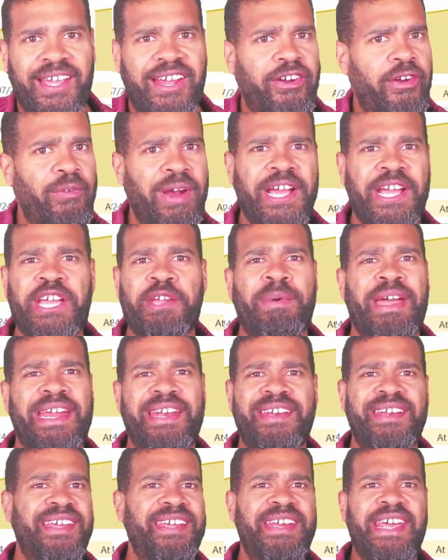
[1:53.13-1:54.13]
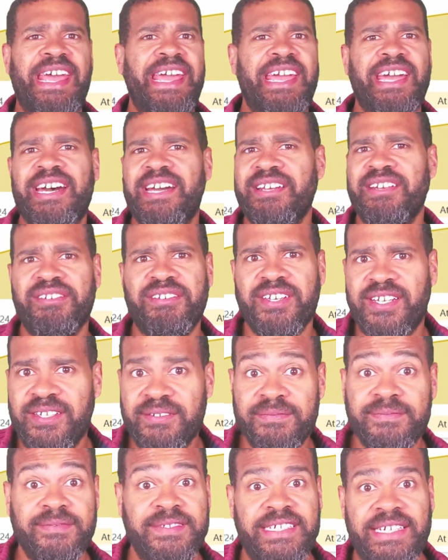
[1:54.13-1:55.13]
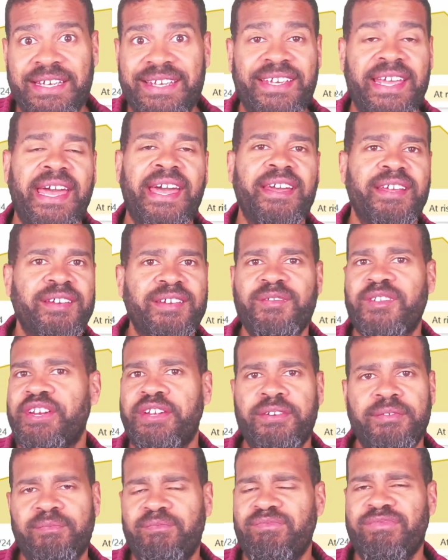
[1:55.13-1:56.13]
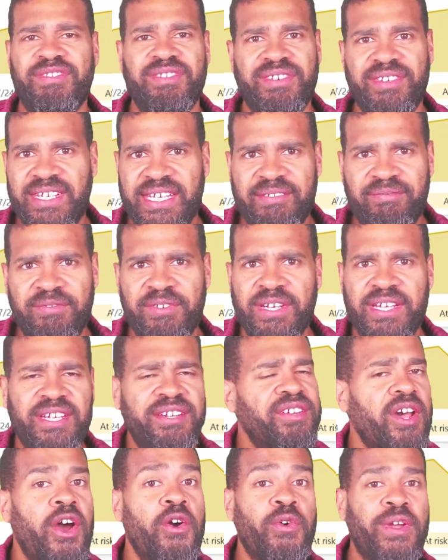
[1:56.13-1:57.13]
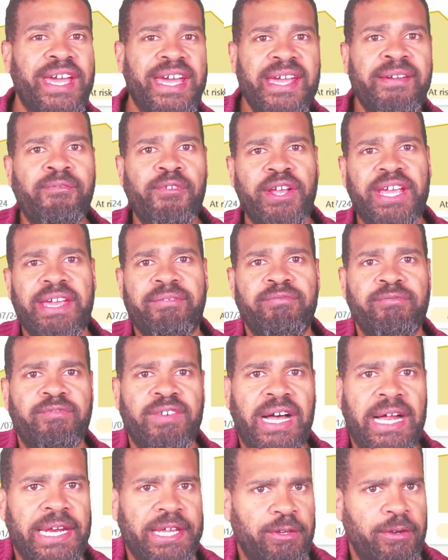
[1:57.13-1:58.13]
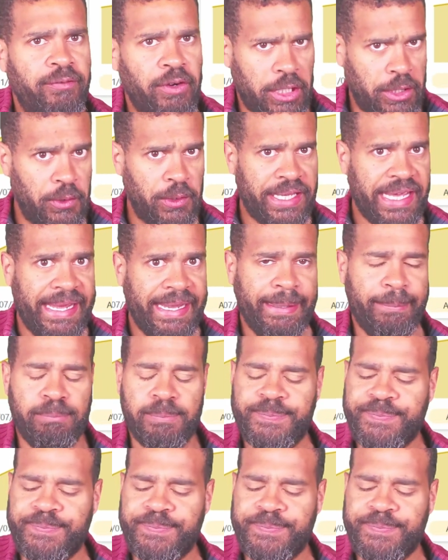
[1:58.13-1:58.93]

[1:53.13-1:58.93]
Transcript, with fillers: Recommended A I stuff, yeah, you know, given it's okay for a given value of okay.